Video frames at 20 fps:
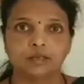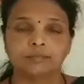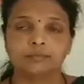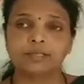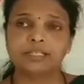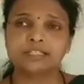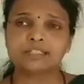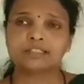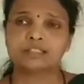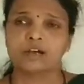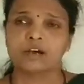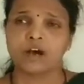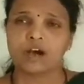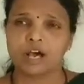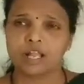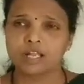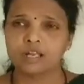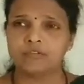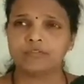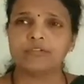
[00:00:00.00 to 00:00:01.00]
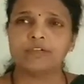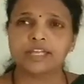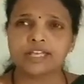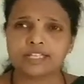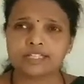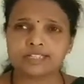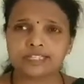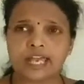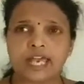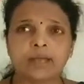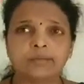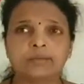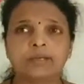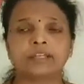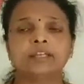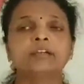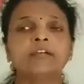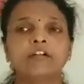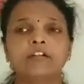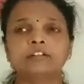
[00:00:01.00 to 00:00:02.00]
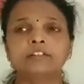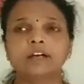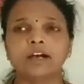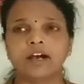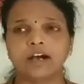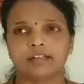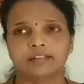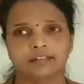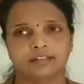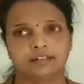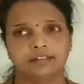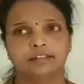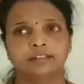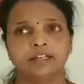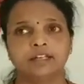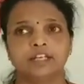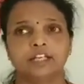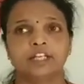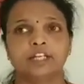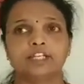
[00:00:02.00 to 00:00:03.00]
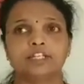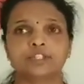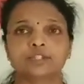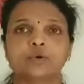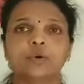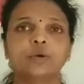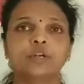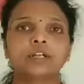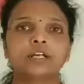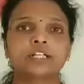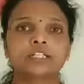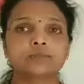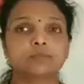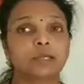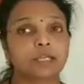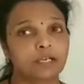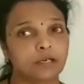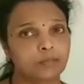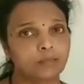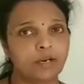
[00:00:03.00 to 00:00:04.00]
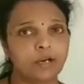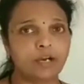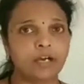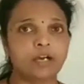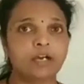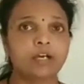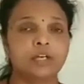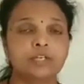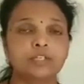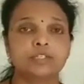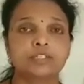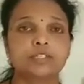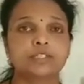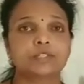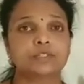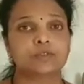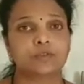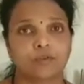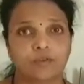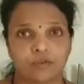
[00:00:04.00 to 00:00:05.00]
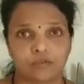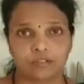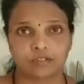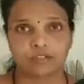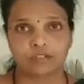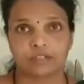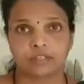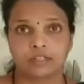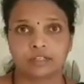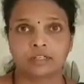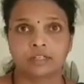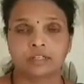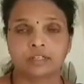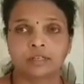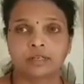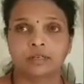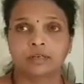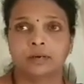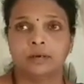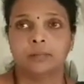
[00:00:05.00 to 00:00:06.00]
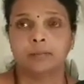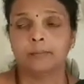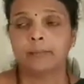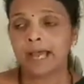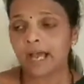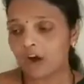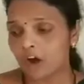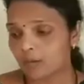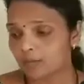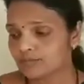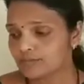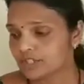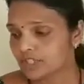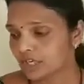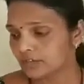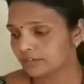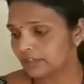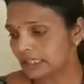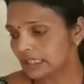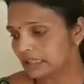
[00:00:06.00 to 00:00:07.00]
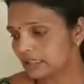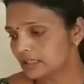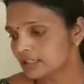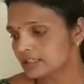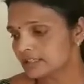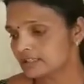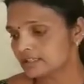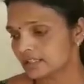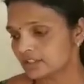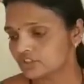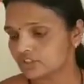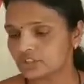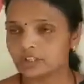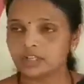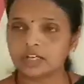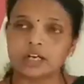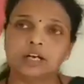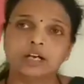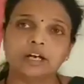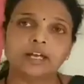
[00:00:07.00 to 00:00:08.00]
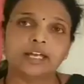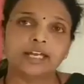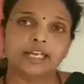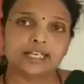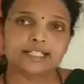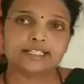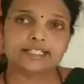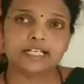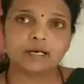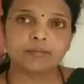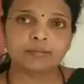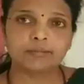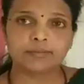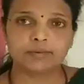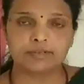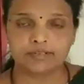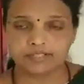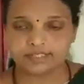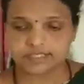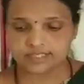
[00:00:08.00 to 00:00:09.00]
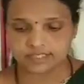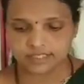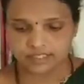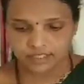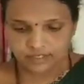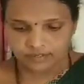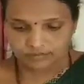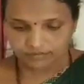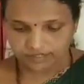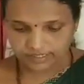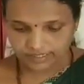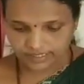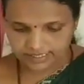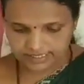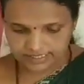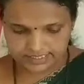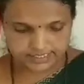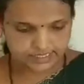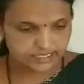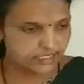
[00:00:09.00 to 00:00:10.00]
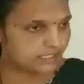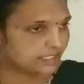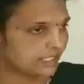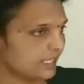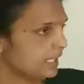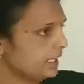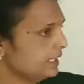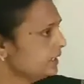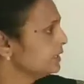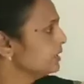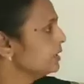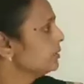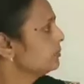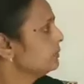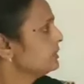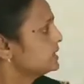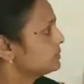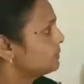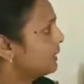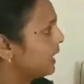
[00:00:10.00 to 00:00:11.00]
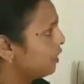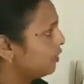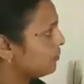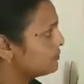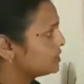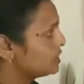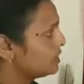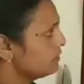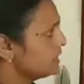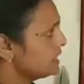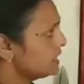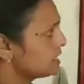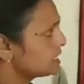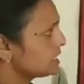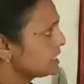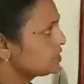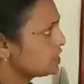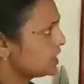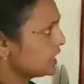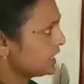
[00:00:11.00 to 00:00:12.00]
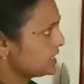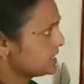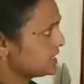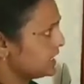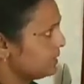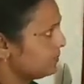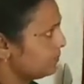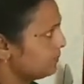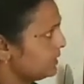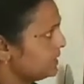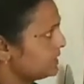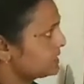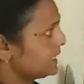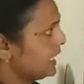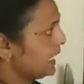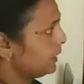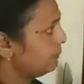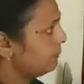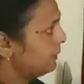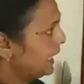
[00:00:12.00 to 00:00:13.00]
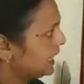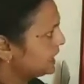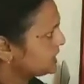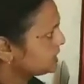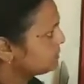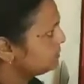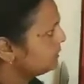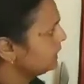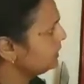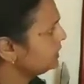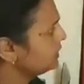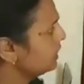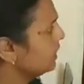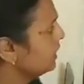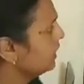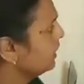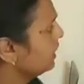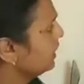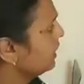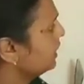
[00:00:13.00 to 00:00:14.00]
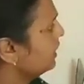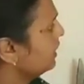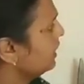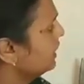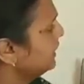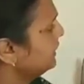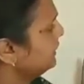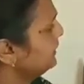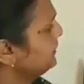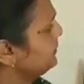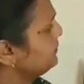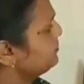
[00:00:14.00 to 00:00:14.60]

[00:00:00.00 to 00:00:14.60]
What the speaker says: means always hammering on the iron, his shoulders become strong. By observing such examples, we can say that Means by observing such examples like blacksmith and